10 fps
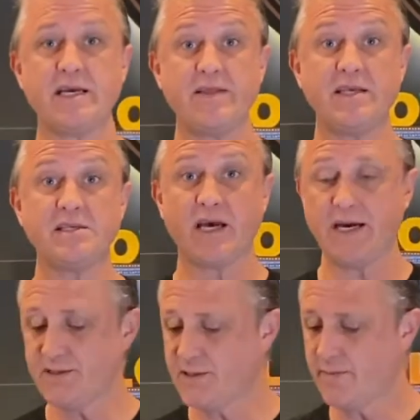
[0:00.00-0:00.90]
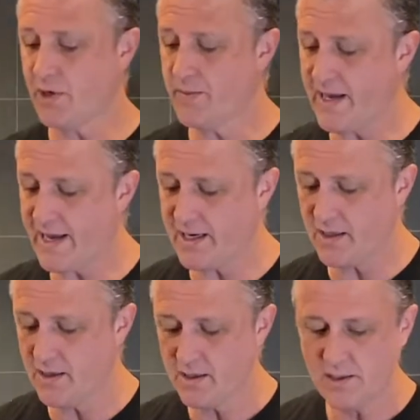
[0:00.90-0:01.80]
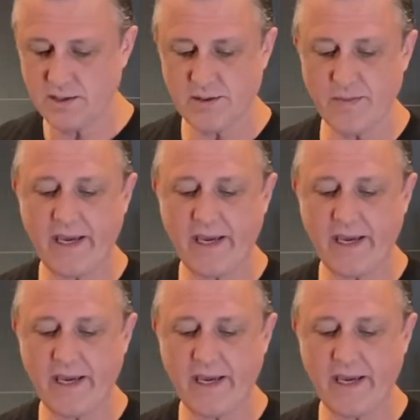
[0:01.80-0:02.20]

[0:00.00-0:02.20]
In this case, I'm going to be adding some